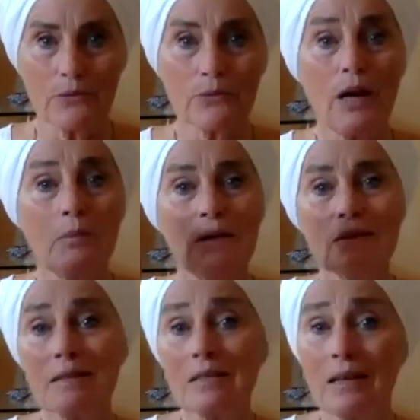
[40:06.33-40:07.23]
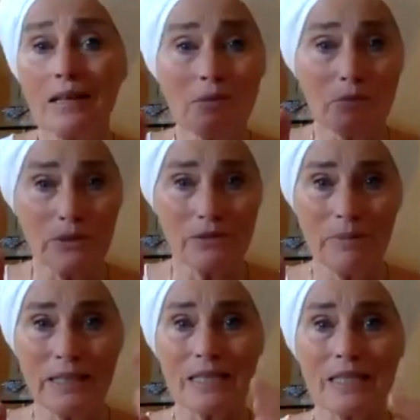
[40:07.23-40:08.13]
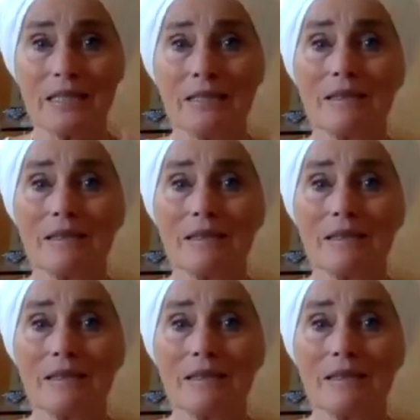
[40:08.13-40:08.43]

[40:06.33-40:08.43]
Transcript: Rama, the sun and the moon, because